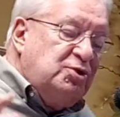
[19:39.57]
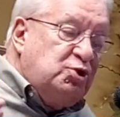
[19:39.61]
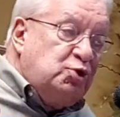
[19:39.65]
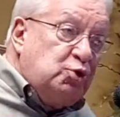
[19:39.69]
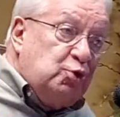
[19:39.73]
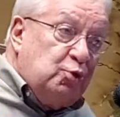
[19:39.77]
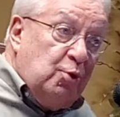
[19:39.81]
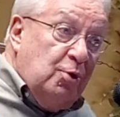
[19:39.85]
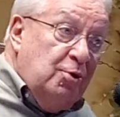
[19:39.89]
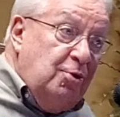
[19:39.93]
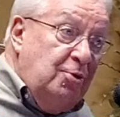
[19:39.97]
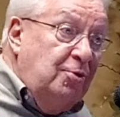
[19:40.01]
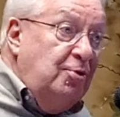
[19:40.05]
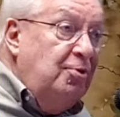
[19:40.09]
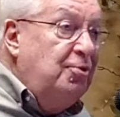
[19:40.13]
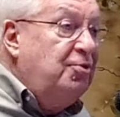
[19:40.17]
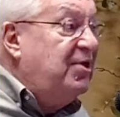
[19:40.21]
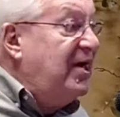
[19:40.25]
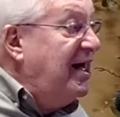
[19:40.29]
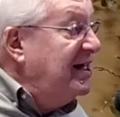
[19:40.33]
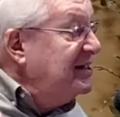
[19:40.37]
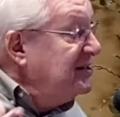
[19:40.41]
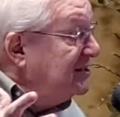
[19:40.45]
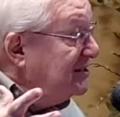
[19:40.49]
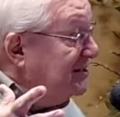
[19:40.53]
truth
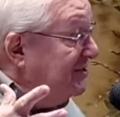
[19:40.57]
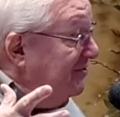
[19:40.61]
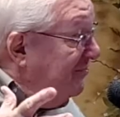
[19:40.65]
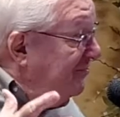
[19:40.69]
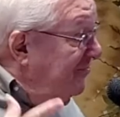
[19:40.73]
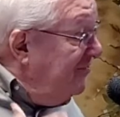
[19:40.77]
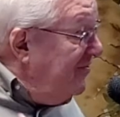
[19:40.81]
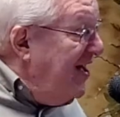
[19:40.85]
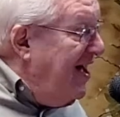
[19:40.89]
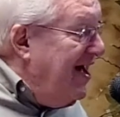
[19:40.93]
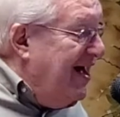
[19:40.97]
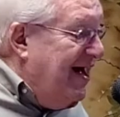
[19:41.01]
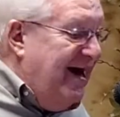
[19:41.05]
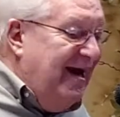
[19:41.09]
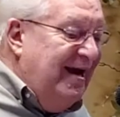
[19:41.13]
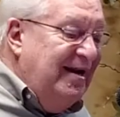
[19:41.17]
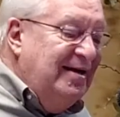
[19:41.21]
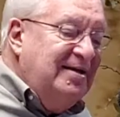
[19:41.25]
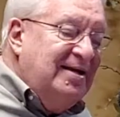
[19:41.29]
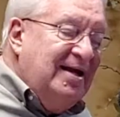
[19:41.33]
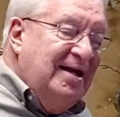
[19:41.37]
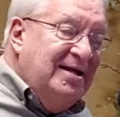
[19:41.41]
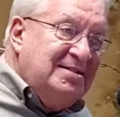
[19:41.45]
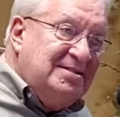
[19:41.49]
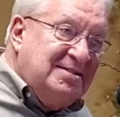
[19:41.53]
has
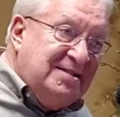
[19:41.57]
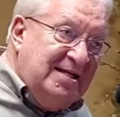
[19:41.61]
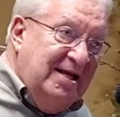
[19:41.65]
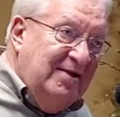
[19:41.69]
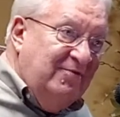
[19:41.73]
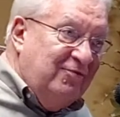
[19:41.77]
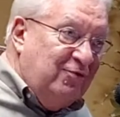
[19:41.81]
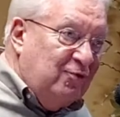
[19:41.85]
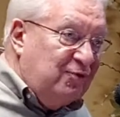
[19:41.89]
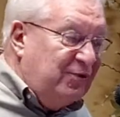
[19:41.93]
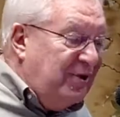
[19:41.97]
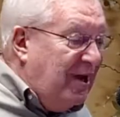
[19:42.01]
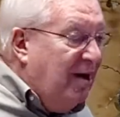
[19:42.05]
defined as evil.